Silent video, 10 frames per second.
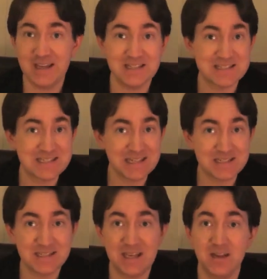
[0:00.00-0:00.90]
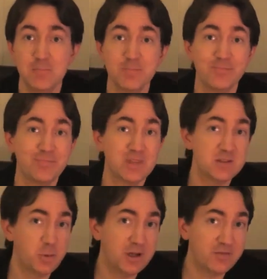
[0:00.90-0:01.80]
8, and 6 8,
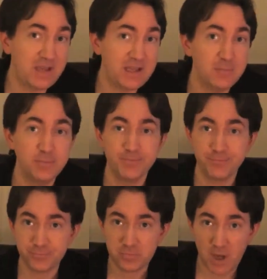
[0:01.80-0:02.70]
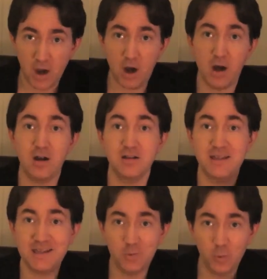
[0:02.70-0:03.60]
12 8, all
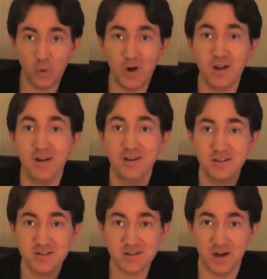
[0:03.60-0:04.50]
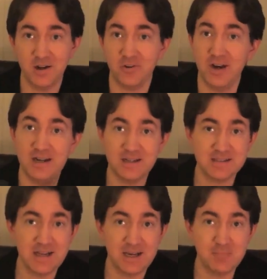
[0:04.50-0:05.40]
in one song. Granted,
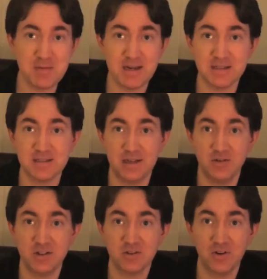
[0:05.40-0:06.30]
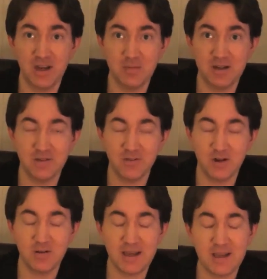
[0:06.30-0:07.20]
it's nine minutes, they don't just cram it in right
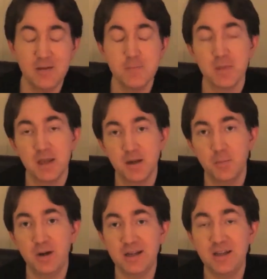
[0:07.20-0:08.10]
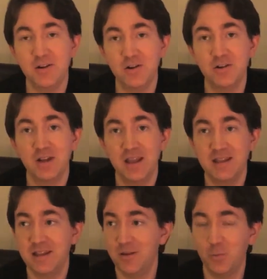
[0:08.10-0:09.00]
away, but you know,
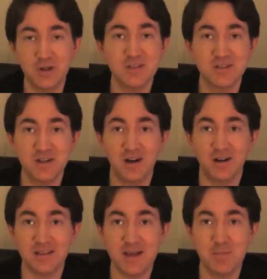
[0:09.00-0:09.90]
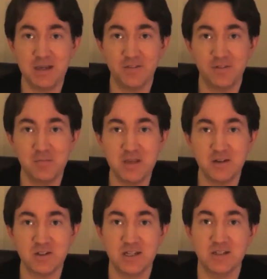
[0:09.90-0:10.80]
one song that many different
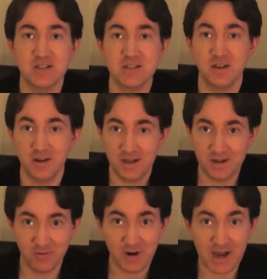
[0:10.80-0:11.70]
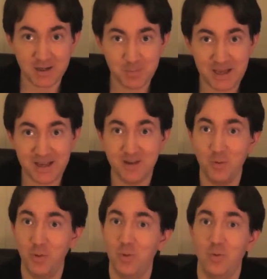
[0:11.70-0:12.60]
meter changes in a rock
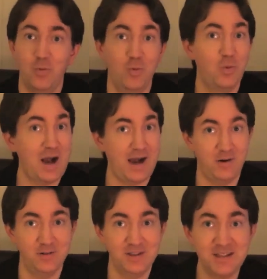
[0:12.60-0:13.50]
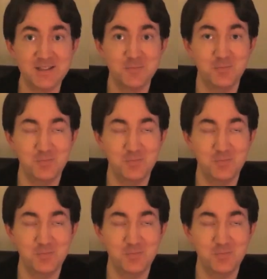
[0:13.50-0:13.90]
band, wow, it's